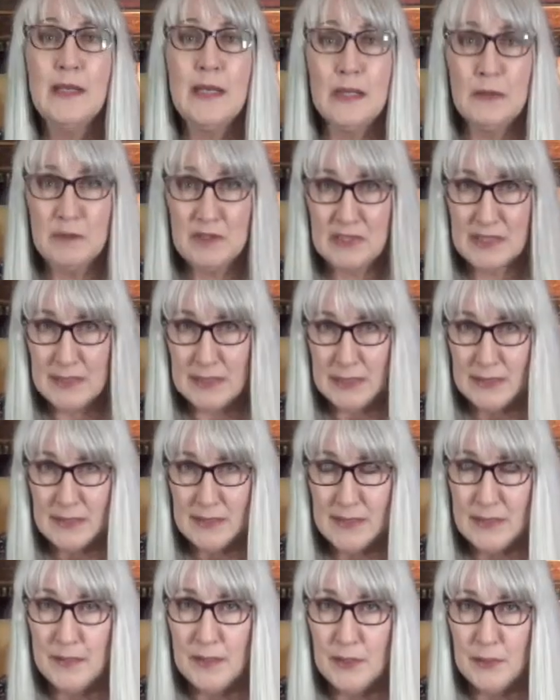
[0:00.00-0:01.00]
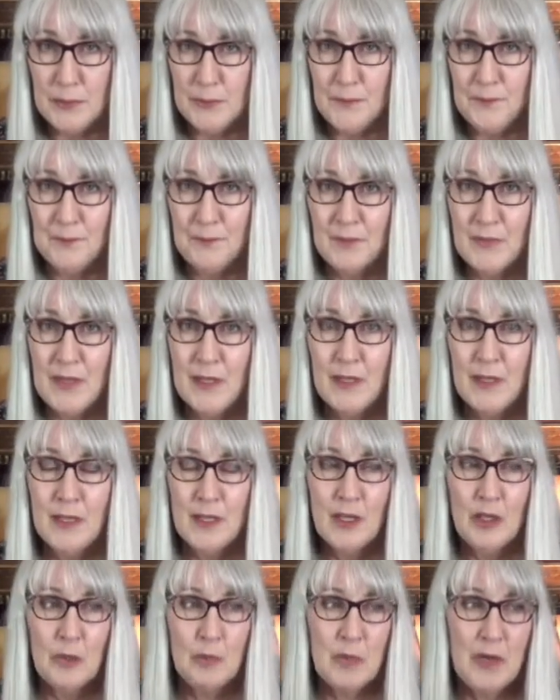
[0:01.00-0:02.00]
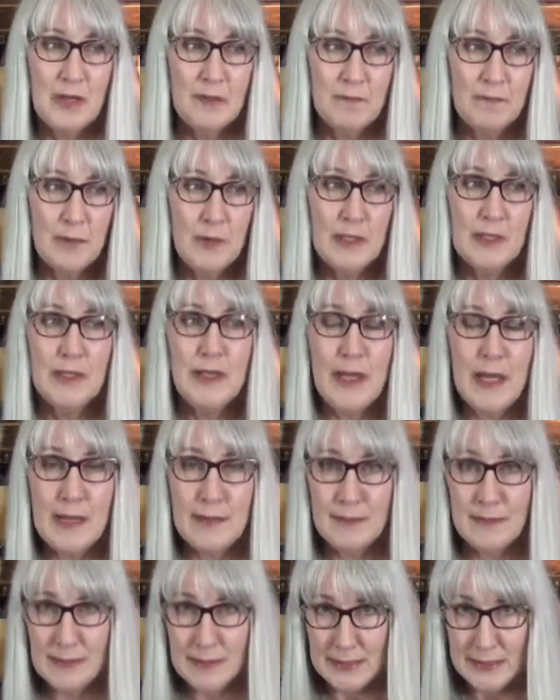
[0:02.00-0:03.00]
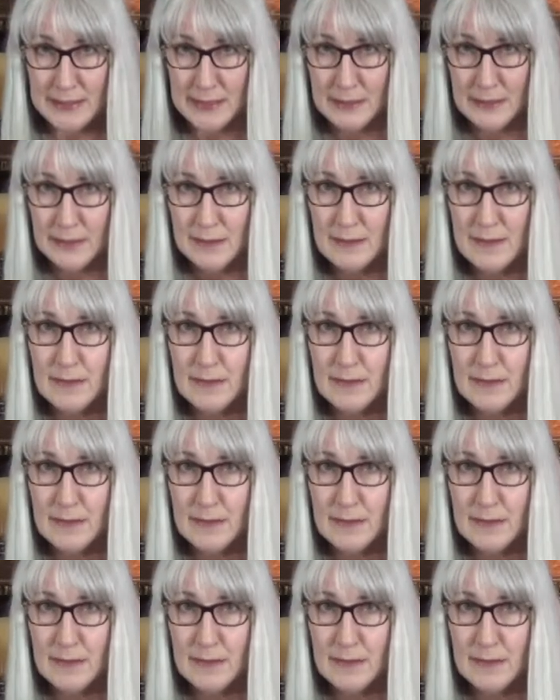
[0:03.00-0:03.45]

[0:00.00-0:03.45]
I was in ICU, my friend Kathleen,